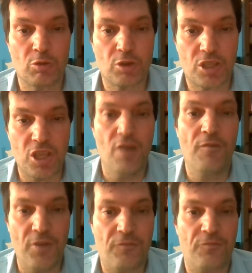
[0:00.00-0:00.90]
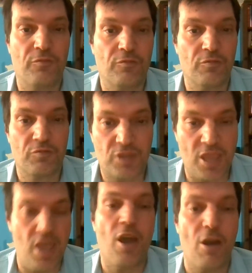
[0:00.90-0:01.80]
give the
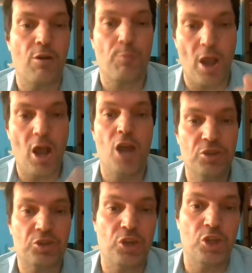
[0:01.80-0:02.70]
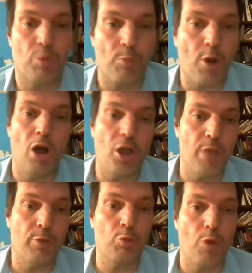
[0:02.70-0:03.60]
care behind the scenes with Paul
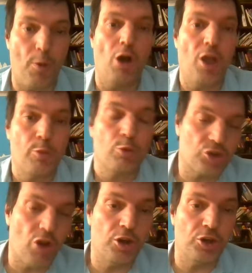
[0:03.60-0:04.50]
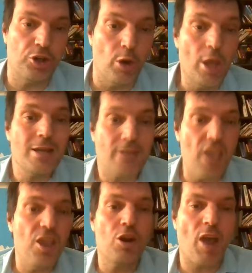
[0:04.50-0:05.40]
Heyman, what Paul Heyman was trying to do.
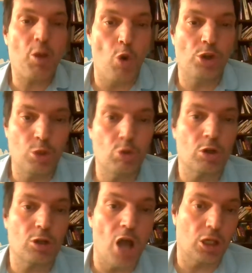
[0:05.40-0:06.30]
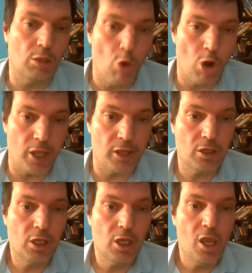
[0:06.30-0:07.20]
They aired at like 1, 2 o'clock in the morning,
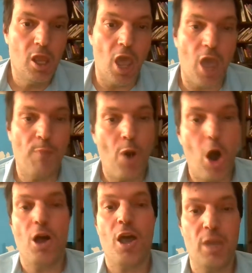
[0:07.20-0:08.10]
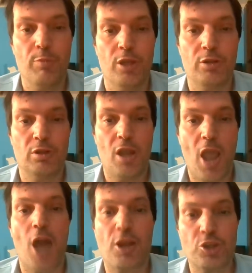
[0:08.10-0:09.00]
and Paul Heyman
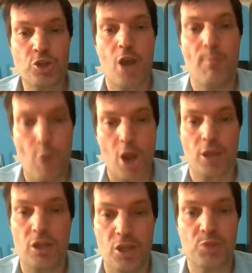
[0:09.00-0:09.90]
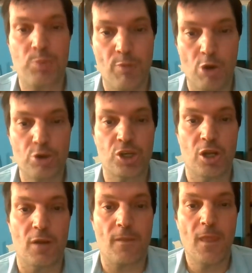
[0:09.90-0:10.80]
had to try to market his
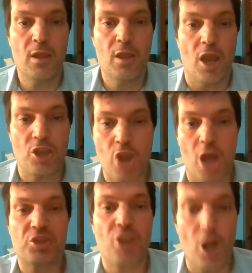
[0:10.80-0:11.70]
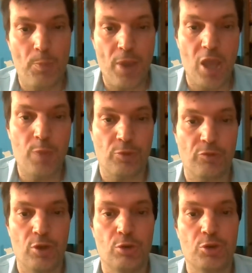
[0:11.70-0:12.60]
promotion and try to sell
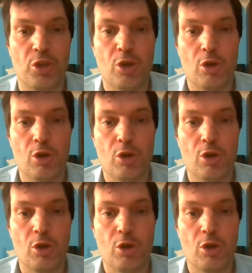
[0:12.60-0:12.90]
pay-per-views